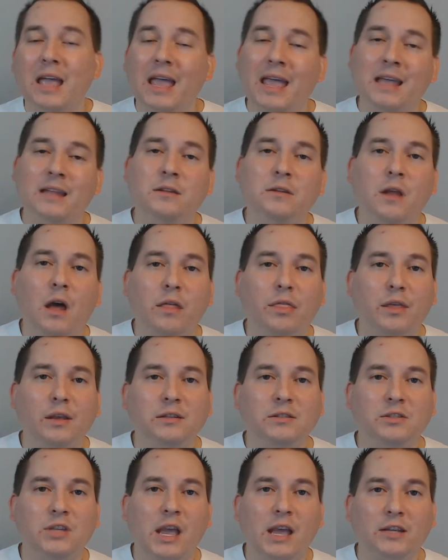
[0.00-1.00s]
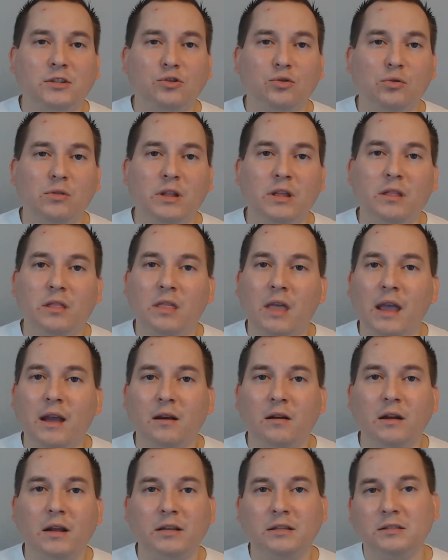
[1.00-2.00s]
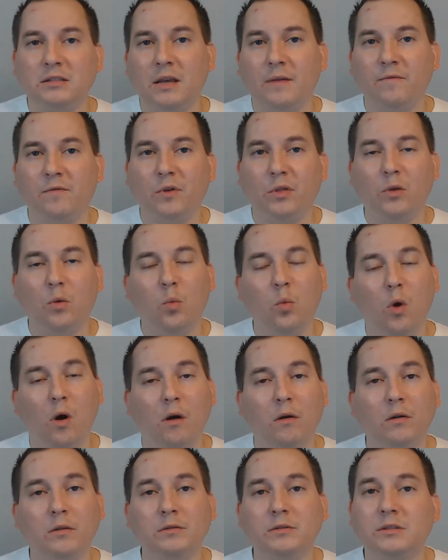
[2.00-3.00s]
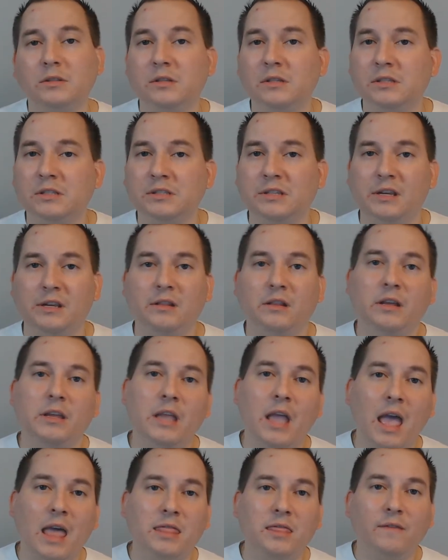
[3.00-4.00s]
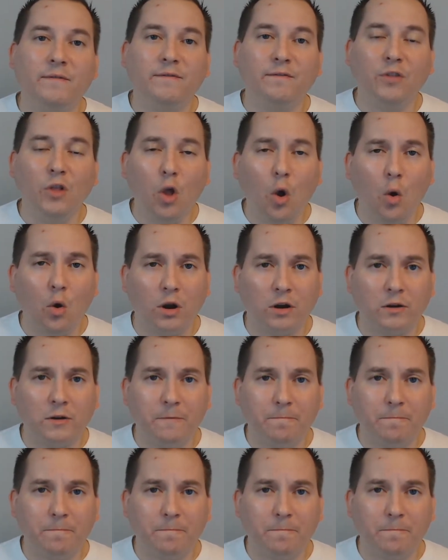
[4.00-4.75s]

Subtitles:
and nothing's actually there except for the walls, the ceiling, and the floor.